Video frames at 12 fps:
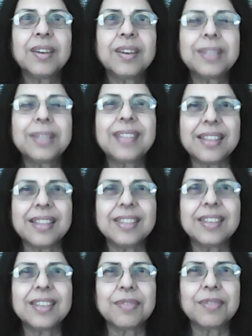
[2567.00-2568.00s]
with
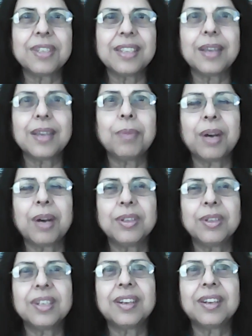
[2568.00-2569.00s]
sensitivity
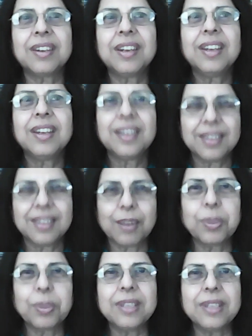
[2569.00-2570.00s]
about her,
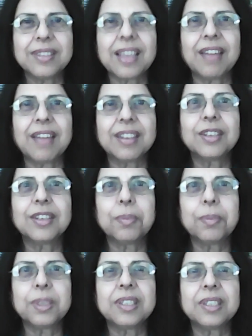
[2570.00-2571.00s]
Draupadi's character,
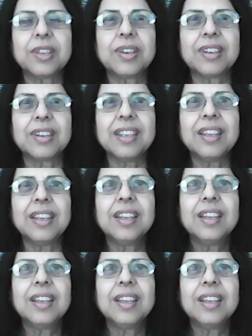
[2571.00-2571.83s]
particularly.